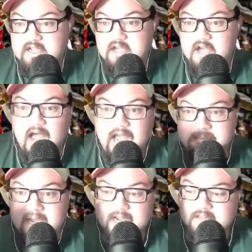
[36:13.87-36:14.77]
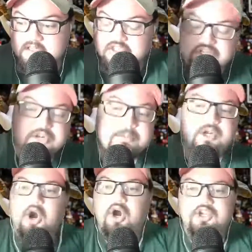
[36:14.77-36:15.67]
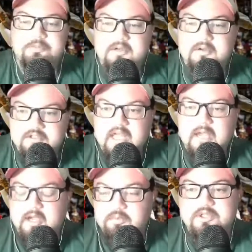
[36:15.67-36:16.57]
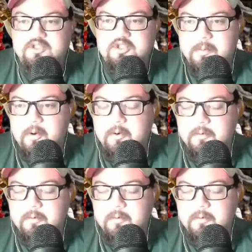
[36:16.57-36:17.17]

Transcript: I could make a legitimate argument they could win the Super Bowl.